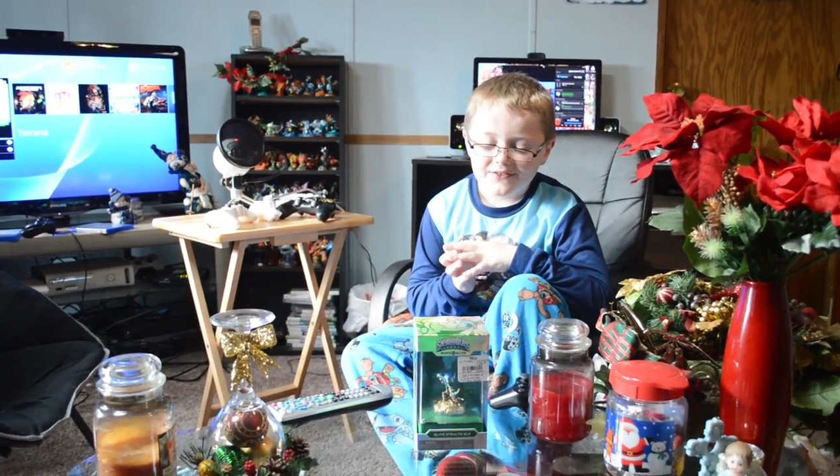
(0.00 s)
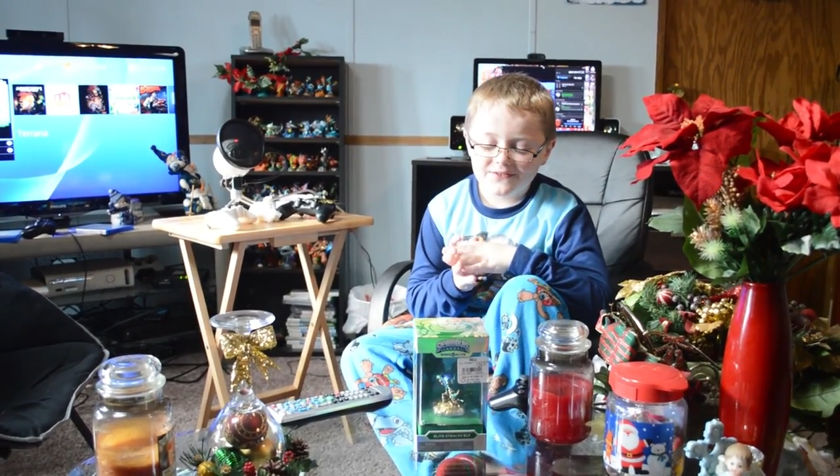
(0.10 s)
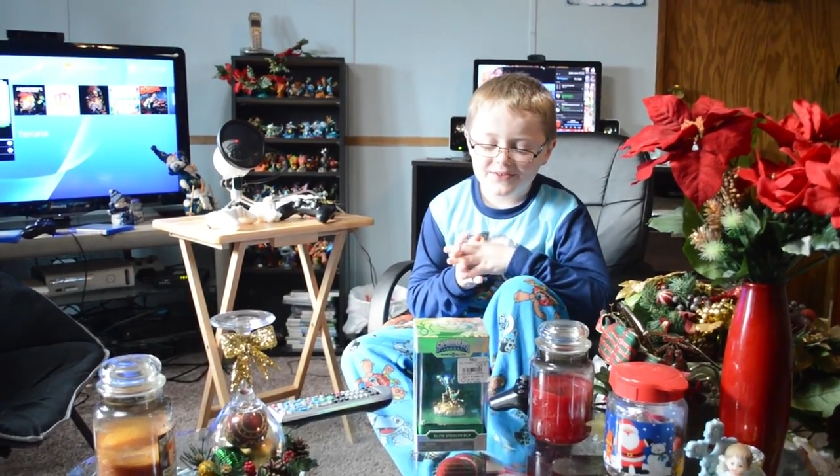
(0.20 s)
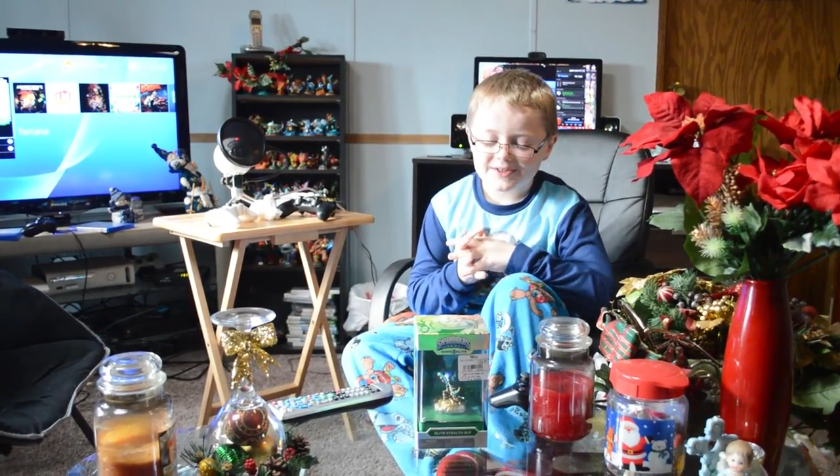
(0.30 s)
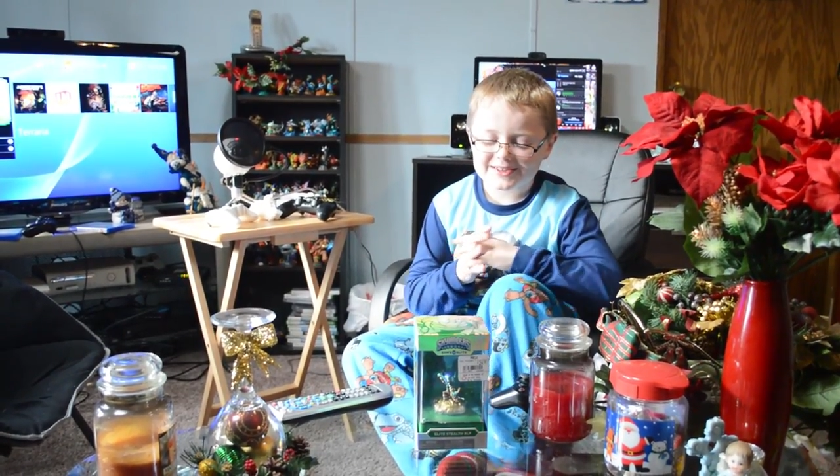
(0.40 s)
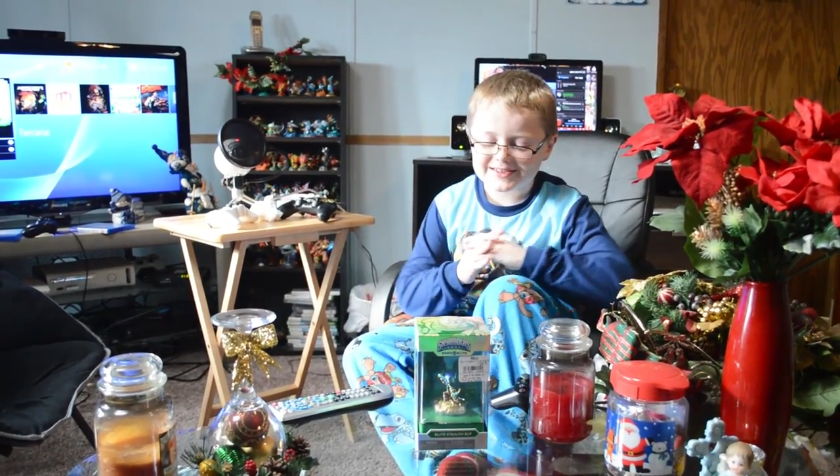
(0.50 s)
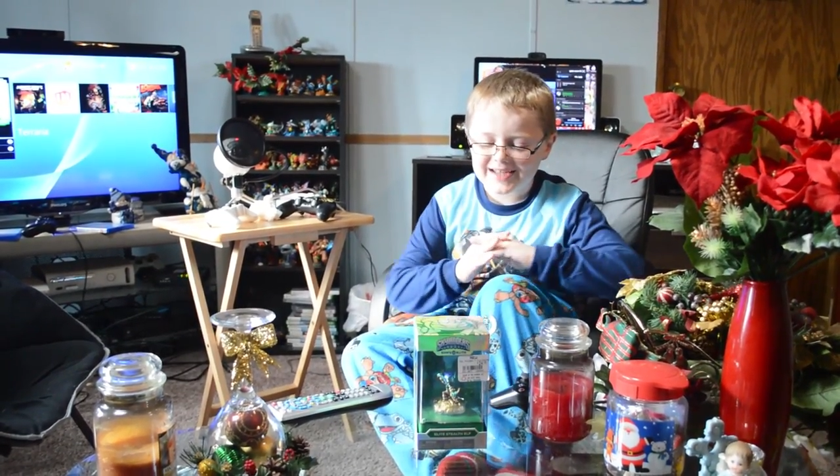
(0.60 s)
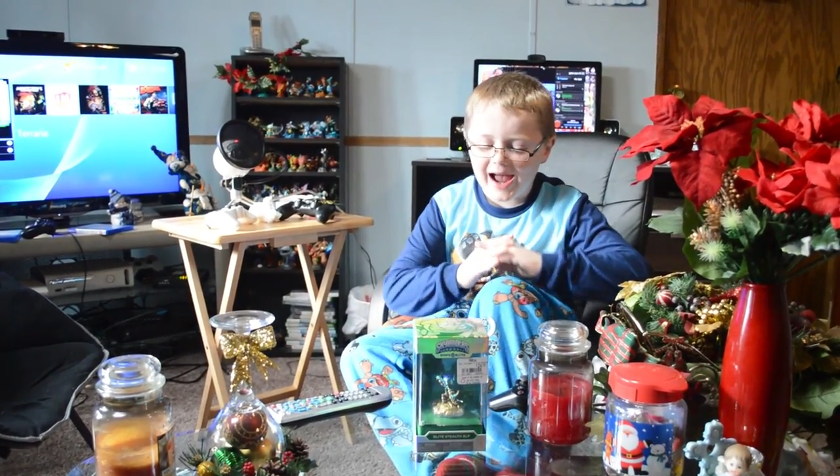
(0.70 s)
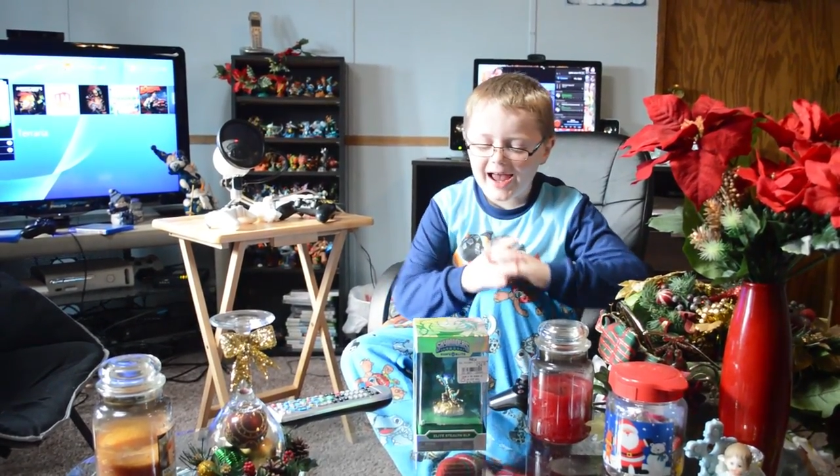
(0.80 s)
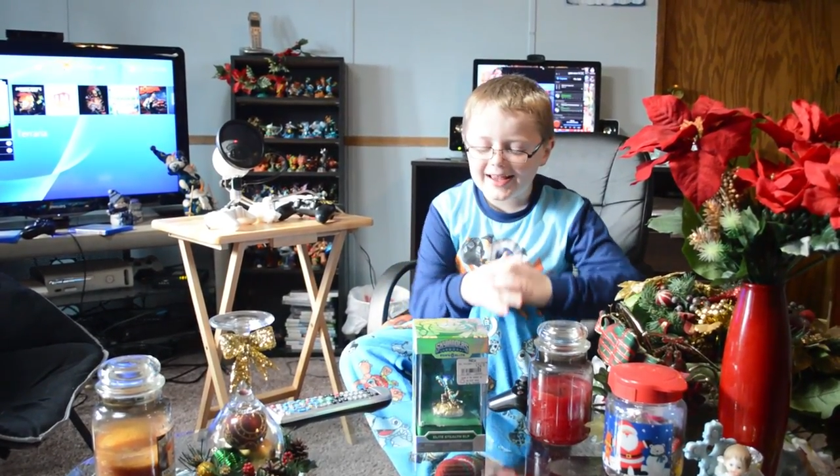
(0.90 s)
for
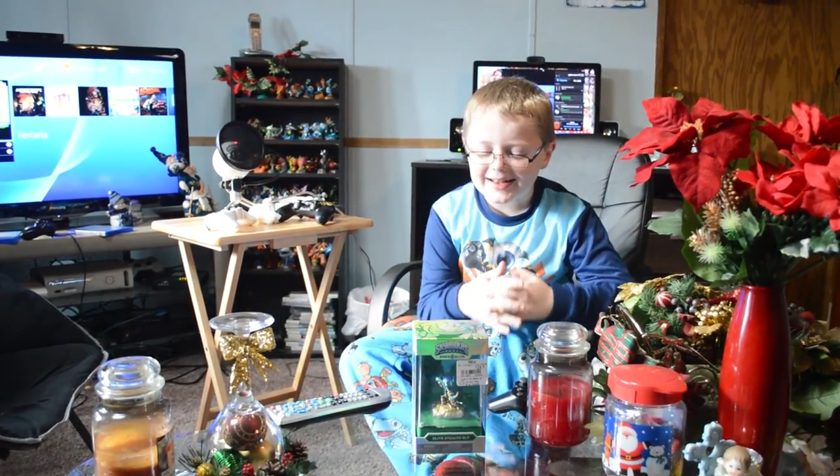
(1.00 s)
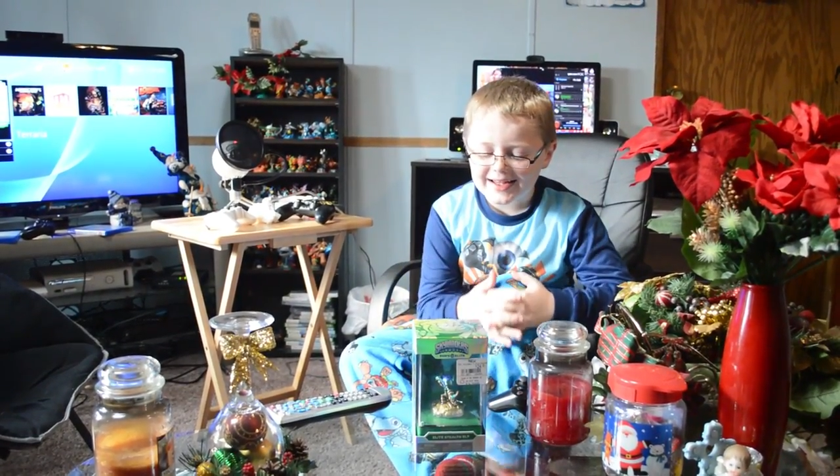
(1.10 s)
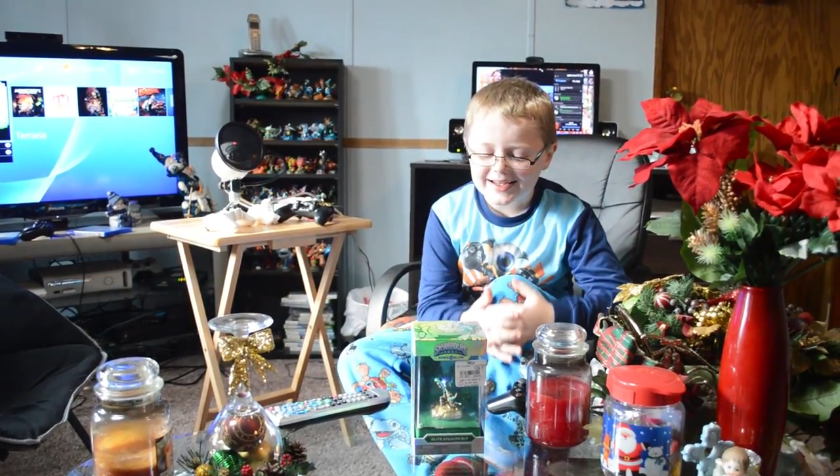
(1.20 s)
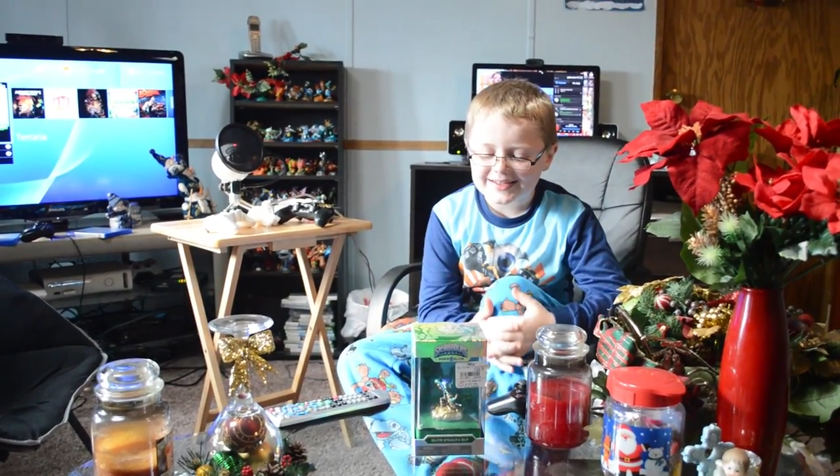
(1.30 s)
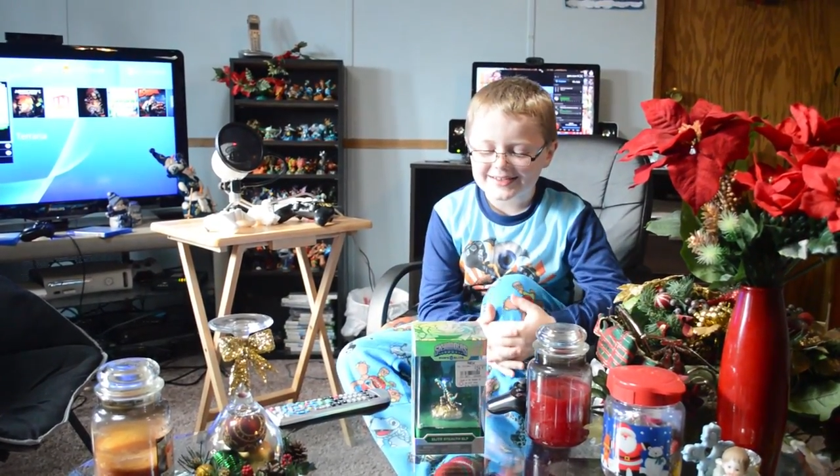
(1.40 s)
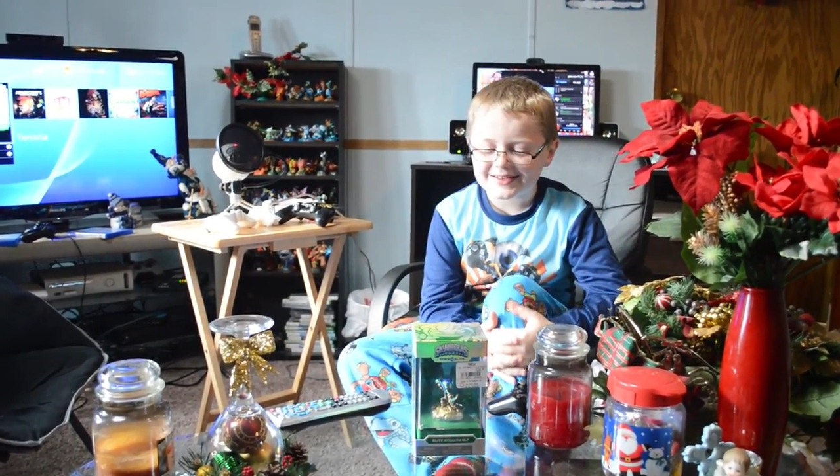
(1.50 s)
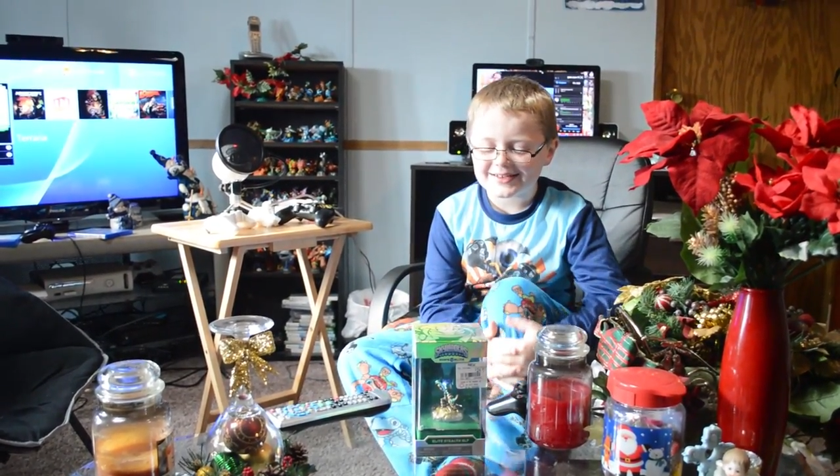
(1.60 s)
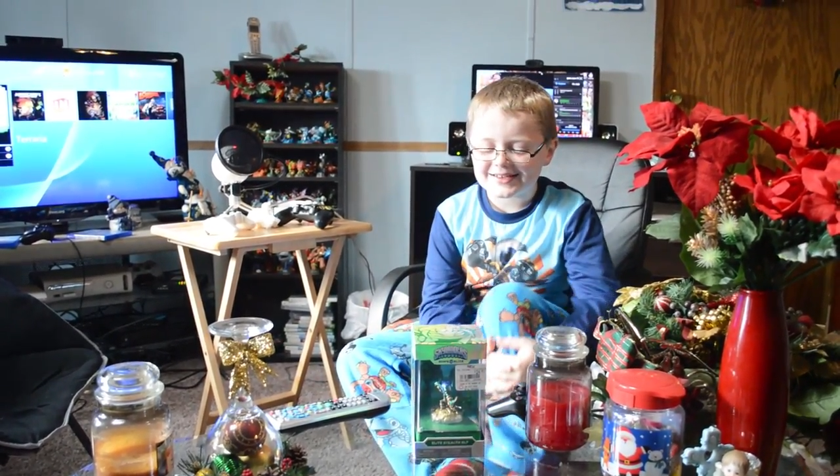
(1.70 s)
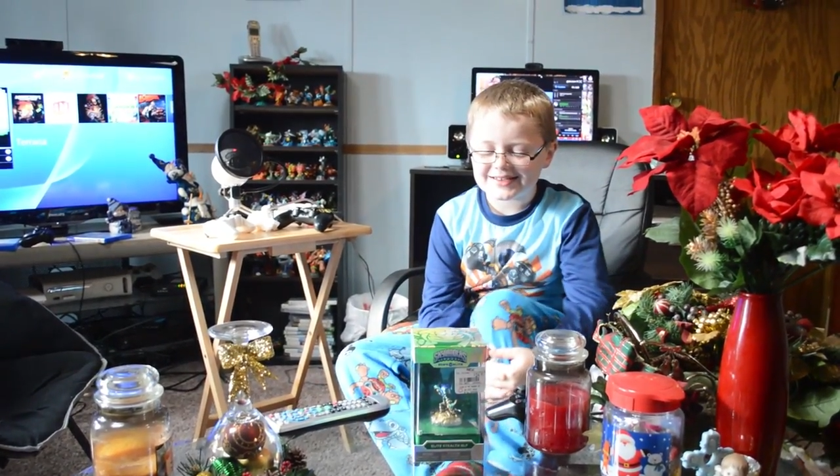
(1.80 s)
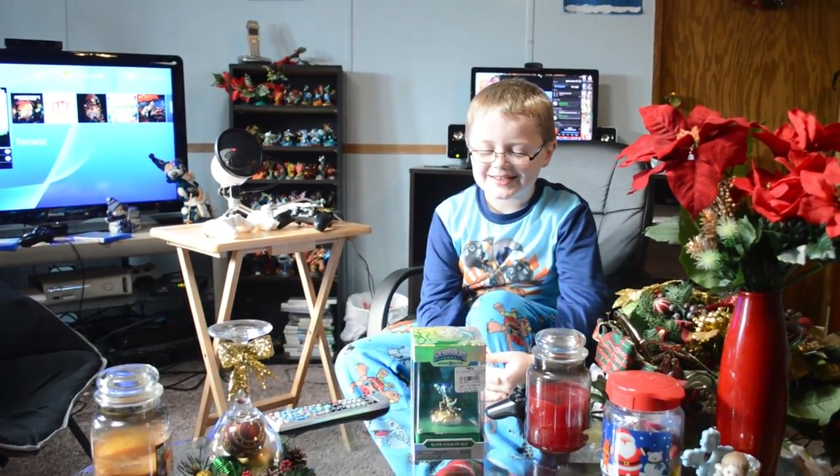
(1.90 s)

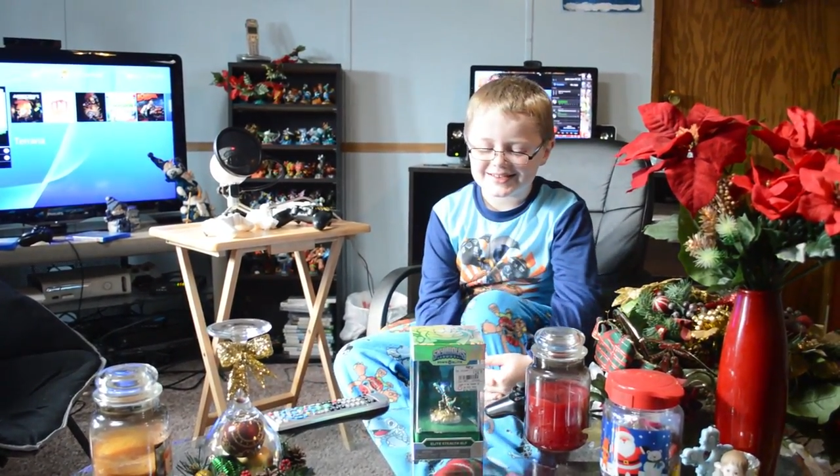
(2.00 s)
Skylanders.